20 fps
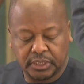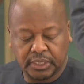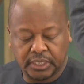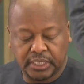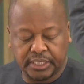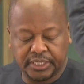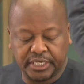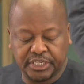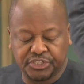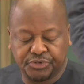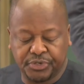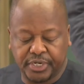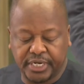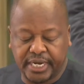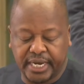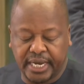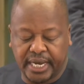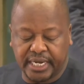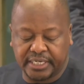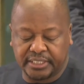In this
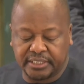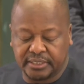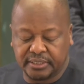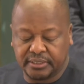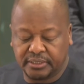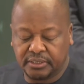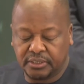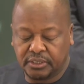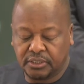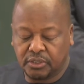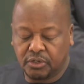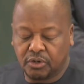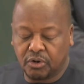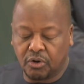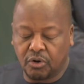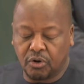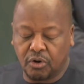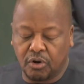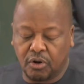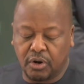regard,
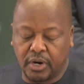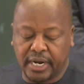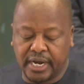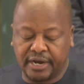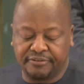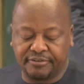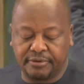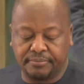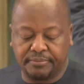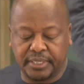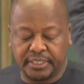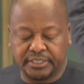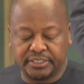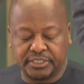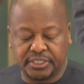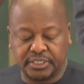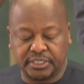all governments,